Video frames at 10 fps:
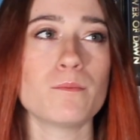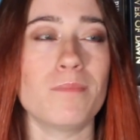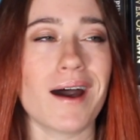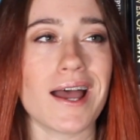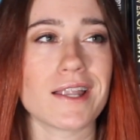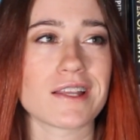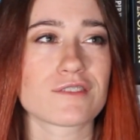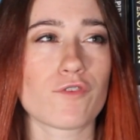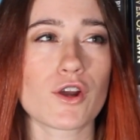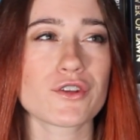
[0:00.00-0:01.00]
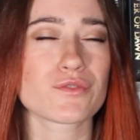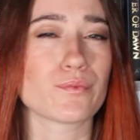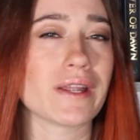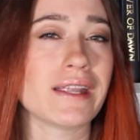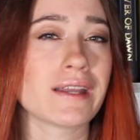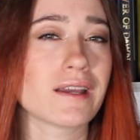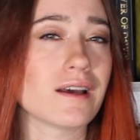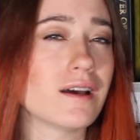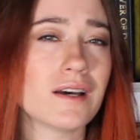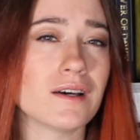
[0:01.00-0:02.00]
but as far as reading
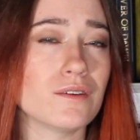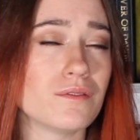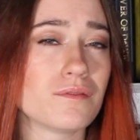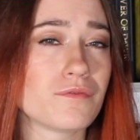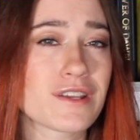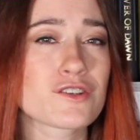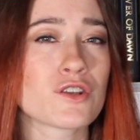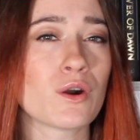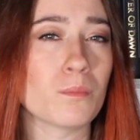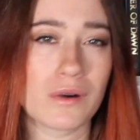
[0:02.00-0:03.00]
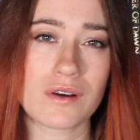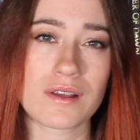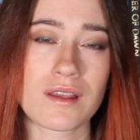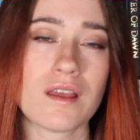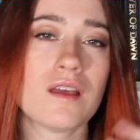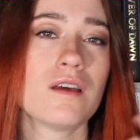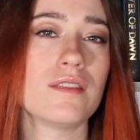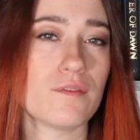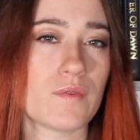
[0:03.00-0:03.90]
a fictional book that